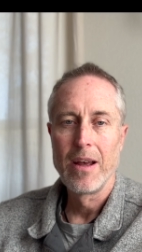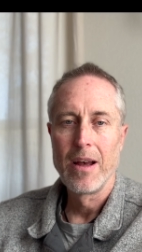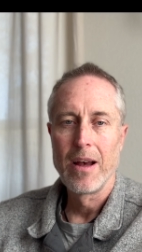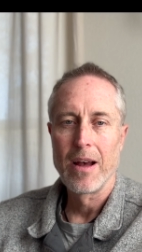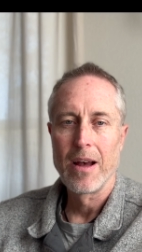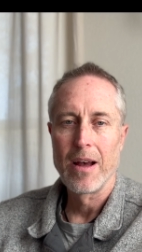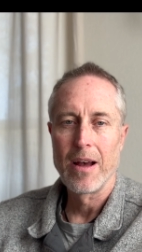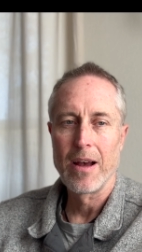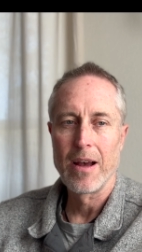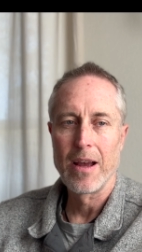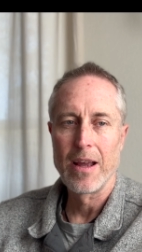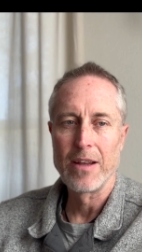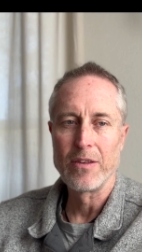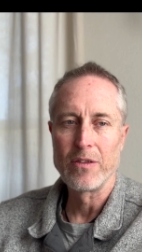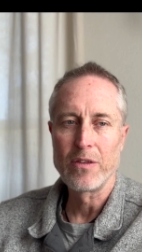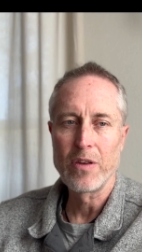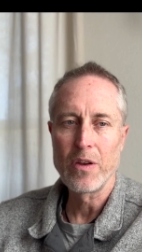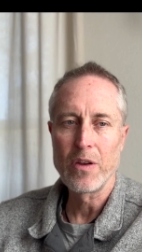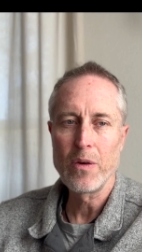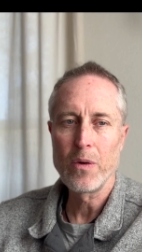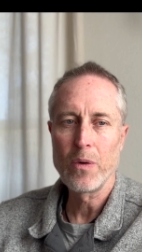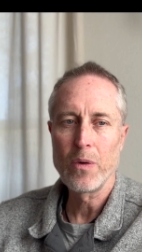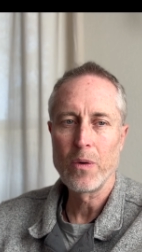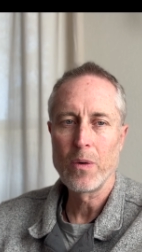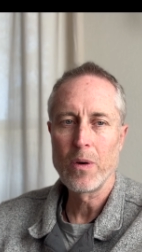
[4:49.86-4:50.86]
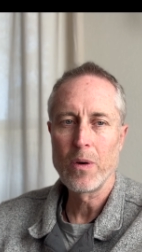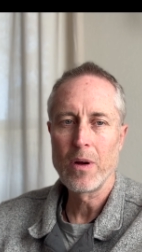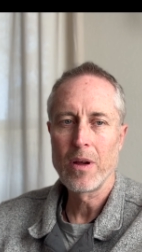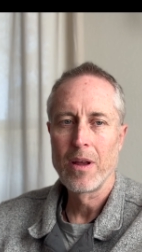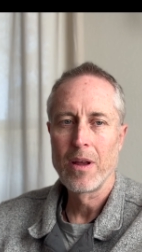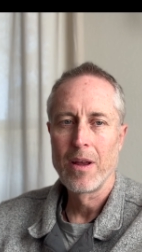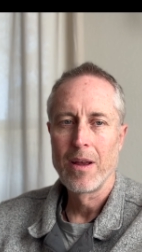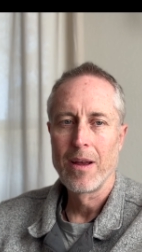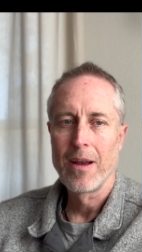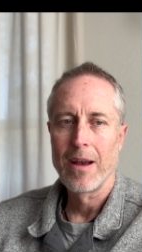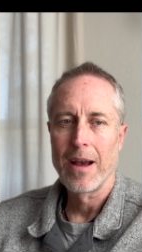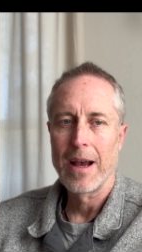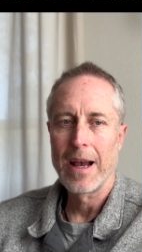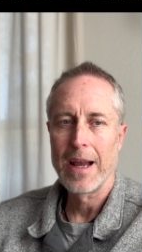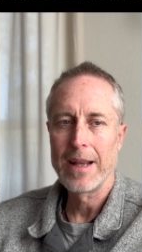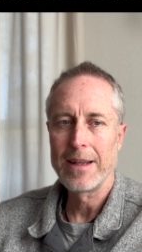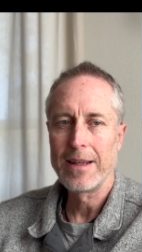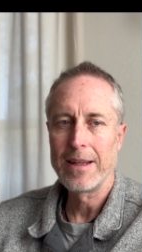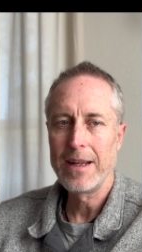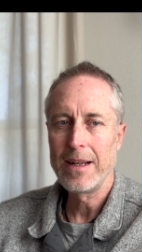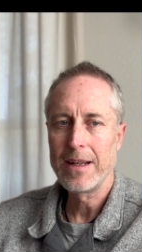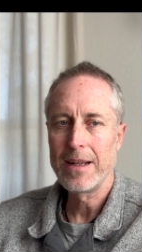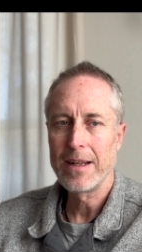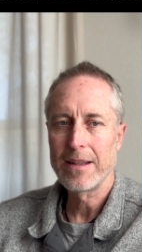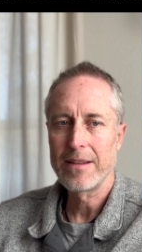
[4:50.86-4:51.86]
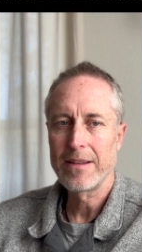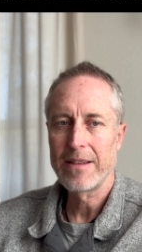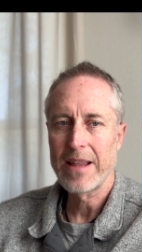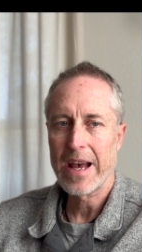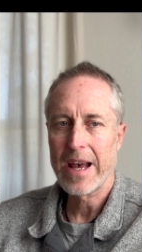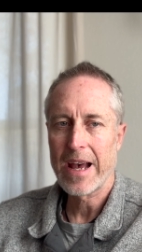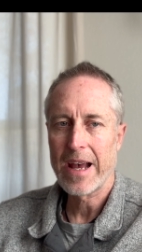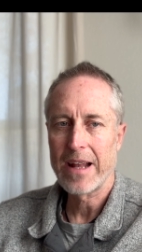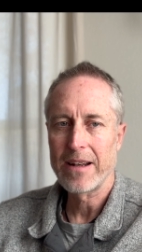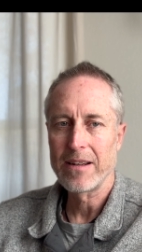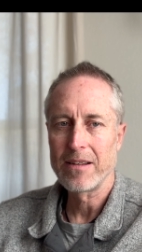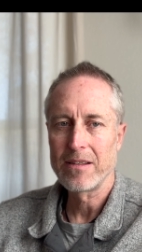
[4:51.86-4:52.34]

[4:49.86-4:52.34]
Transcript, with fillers: Uh, and two, I needed that